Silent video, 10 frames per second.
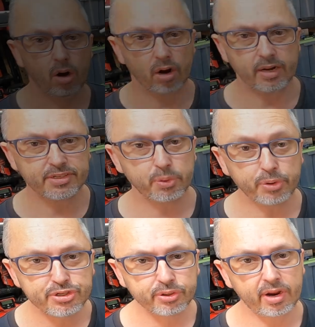All right, so
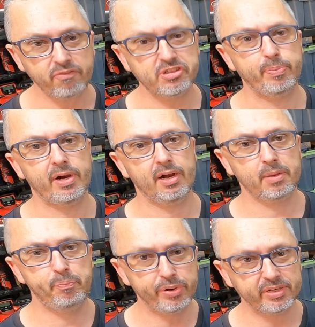we do have
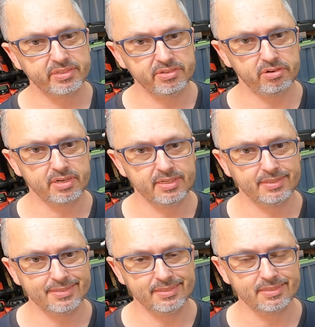spark, but it's not
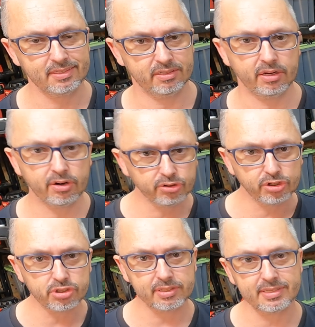consistent. It'll
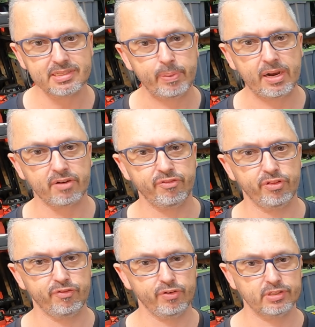usually spark for
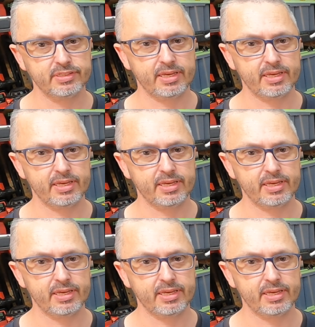the first